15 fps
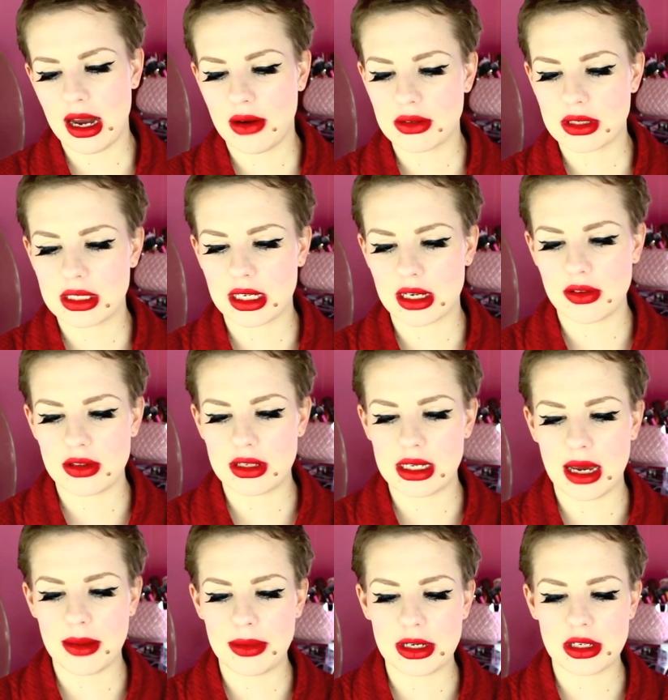I was sick of the
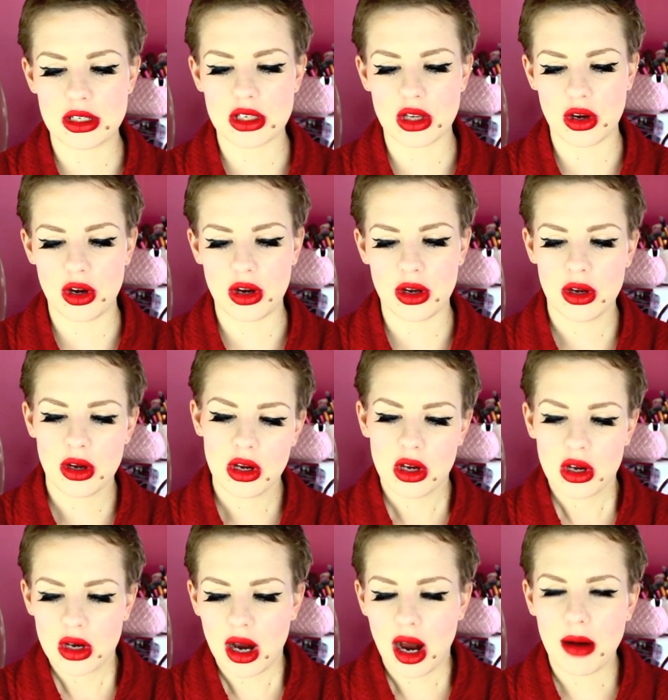damage, so
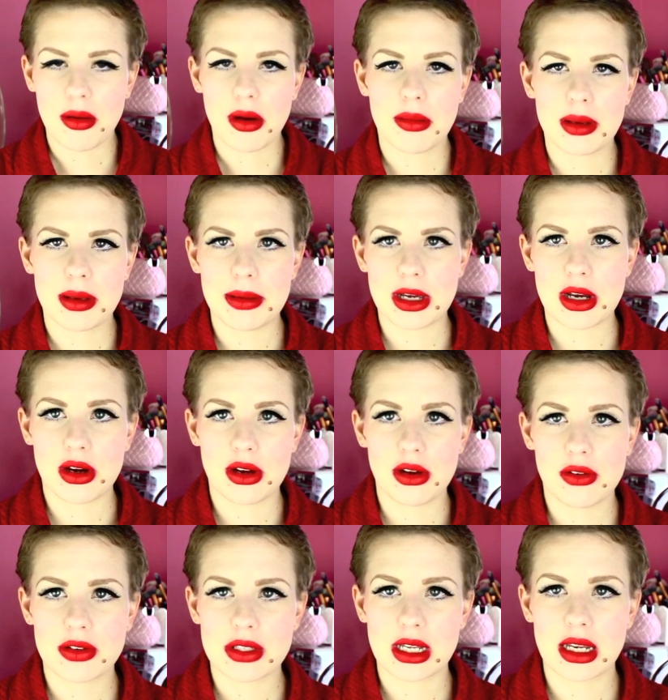I'll probably be
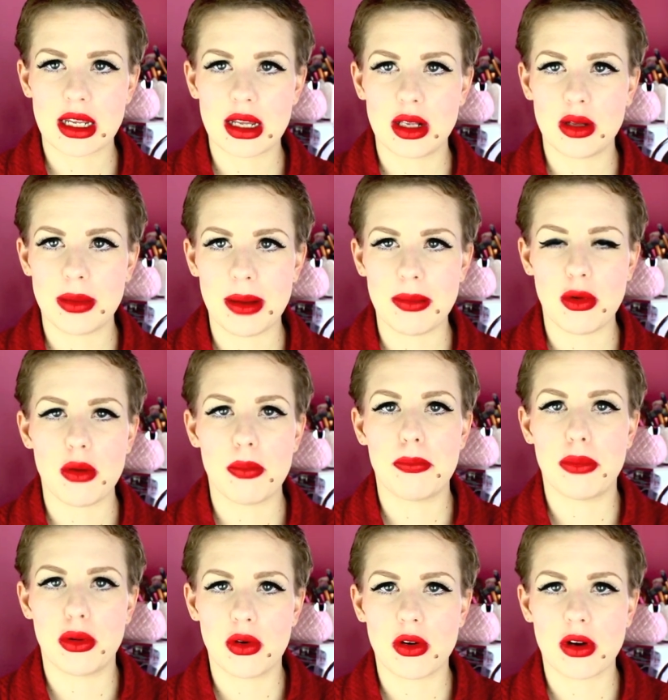going for something a little bit more
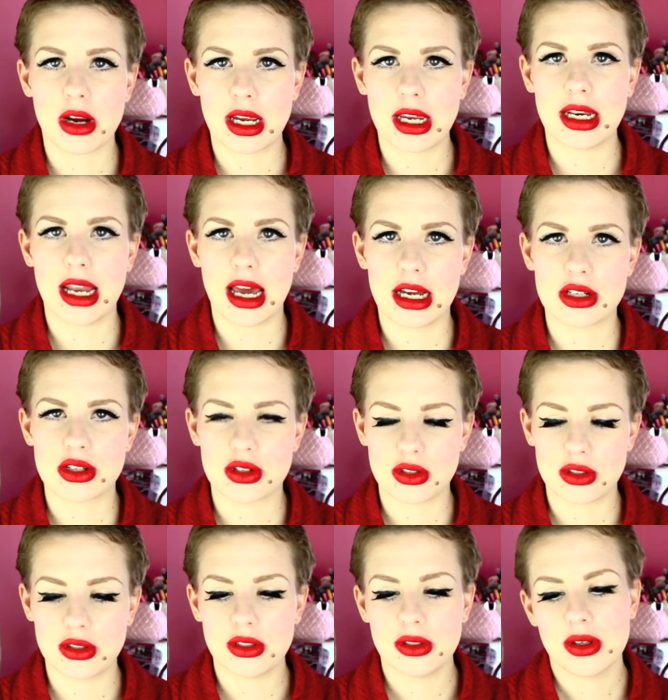boring and
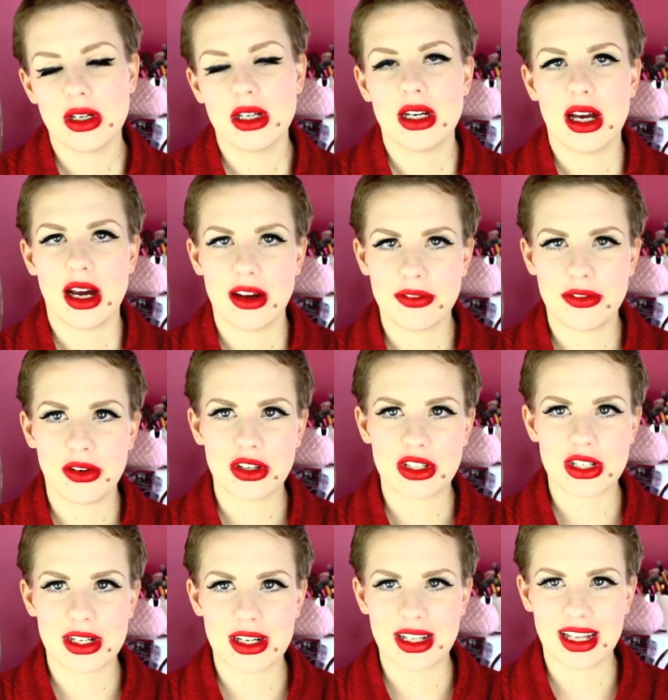natural,
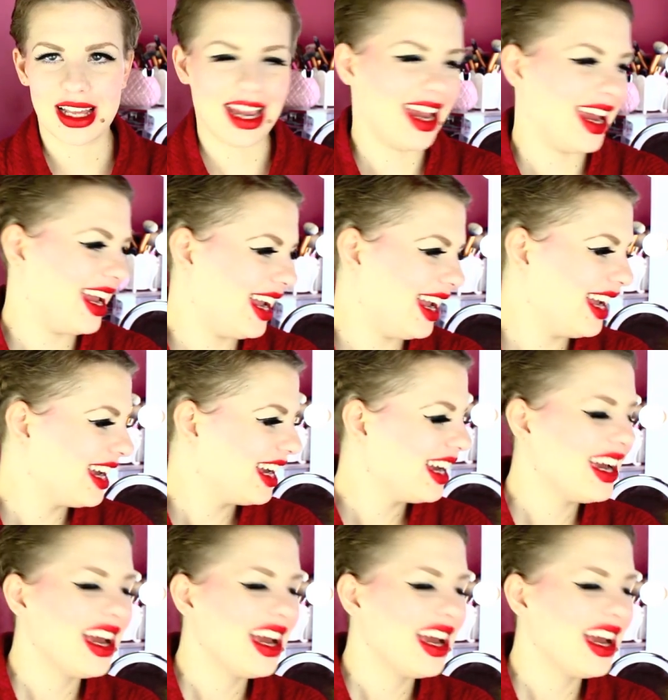unfortunately.